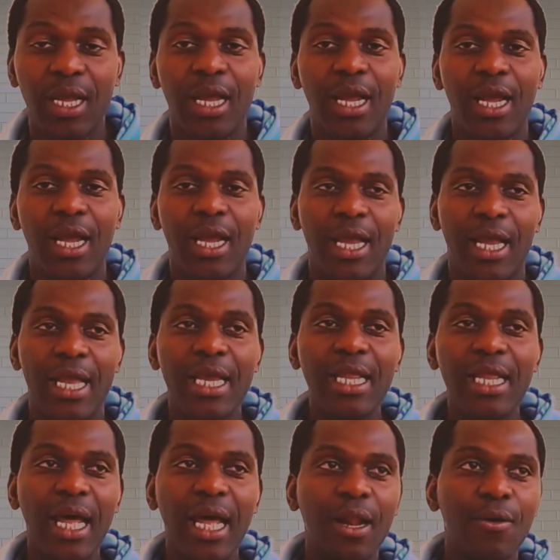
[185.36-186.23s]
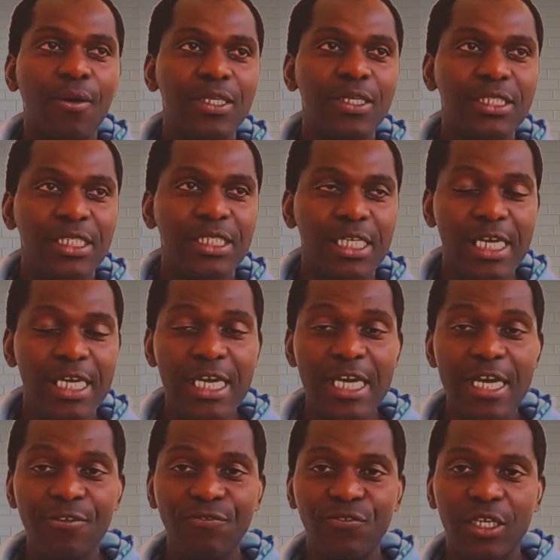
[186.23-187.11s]
In other words, if
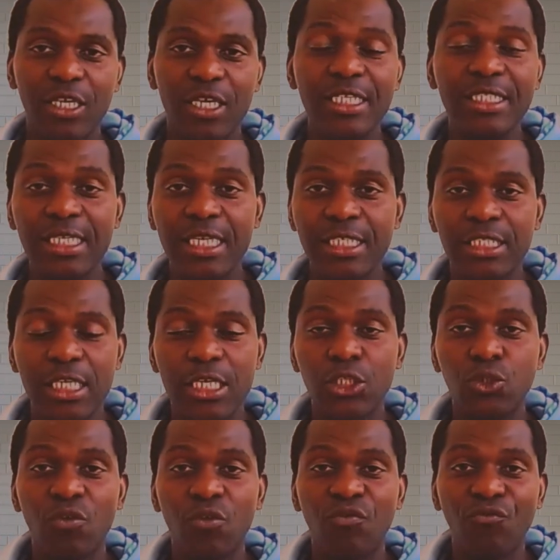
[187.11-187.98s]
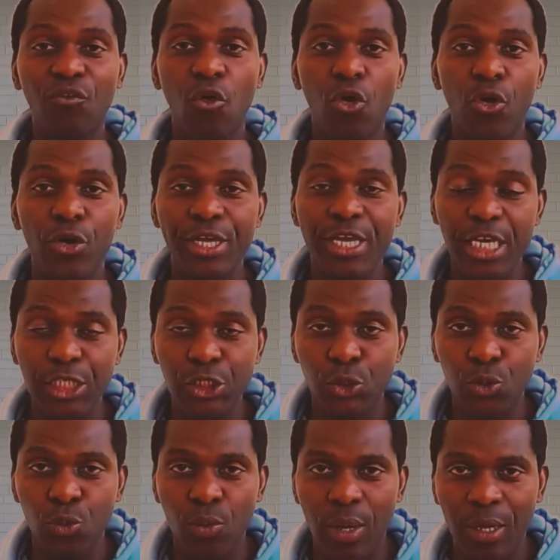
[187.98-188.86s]
Christianity is to follow
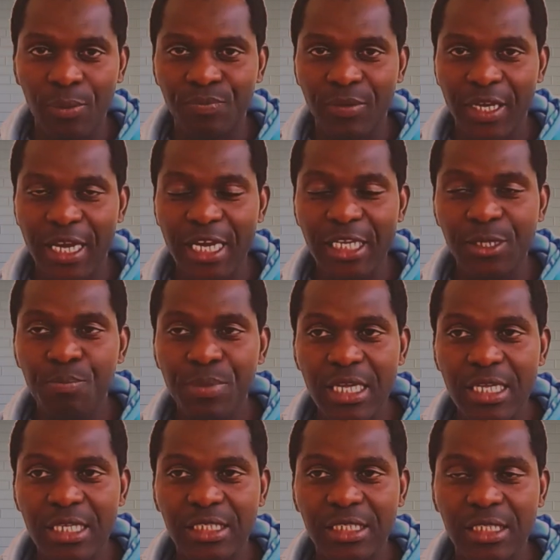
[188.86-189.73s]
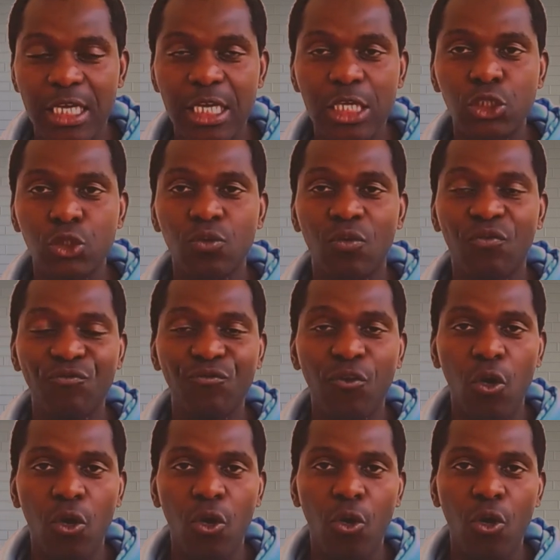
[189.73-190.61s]
Yeshua, it means is to
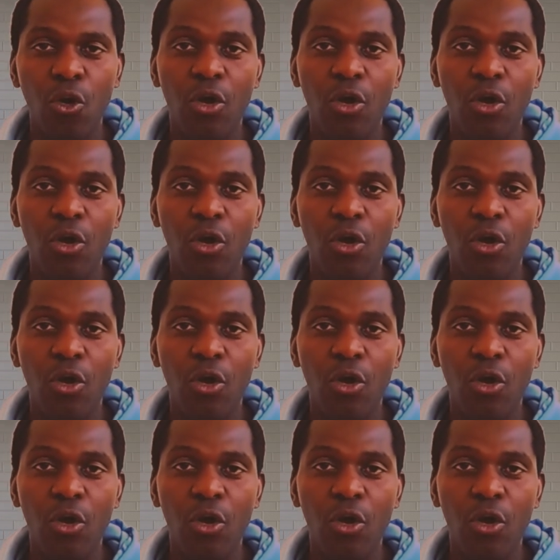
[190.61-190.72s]
follow